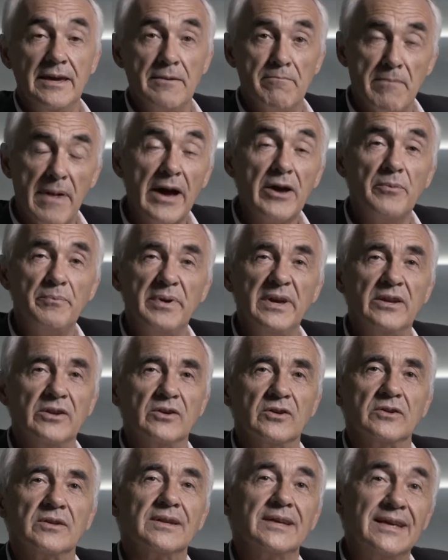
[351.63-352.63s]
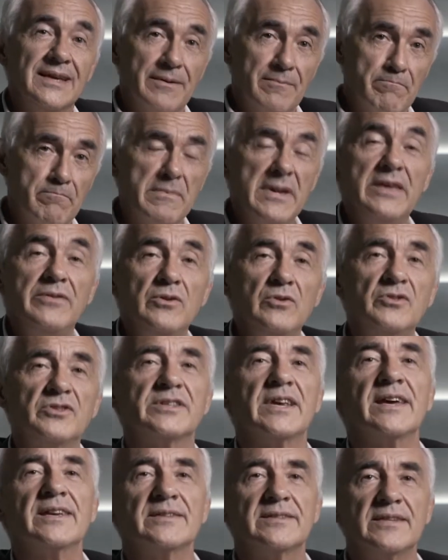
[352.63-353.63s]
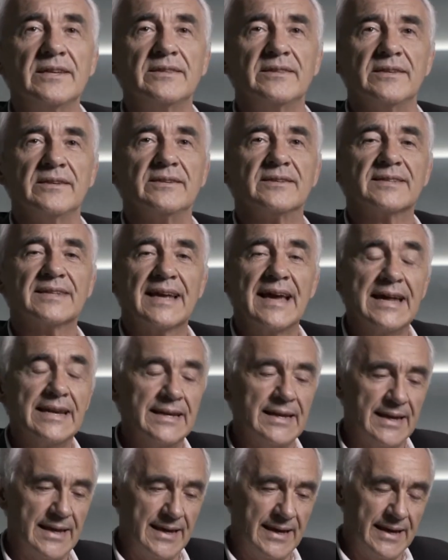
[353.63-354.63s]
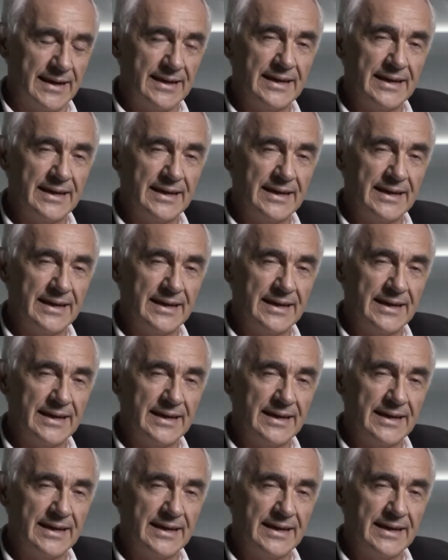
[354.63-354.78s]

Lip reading: In my opinion, medium-sized cities can